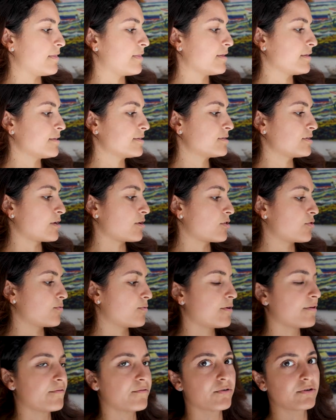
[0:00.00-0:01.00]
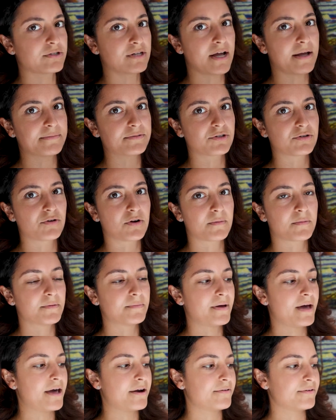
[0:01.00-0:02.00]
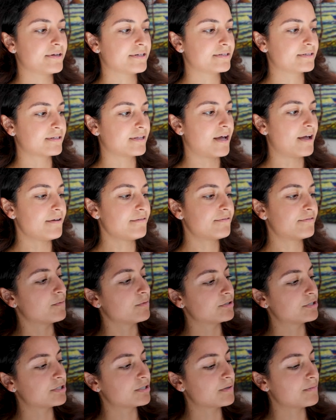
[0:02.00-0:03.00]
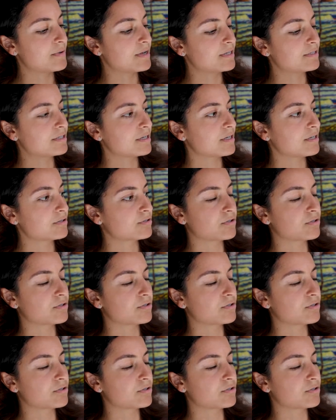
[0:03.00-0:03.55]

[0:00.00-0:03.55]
I think it's like 3 or 4 times the normal battery's life, which is amazing.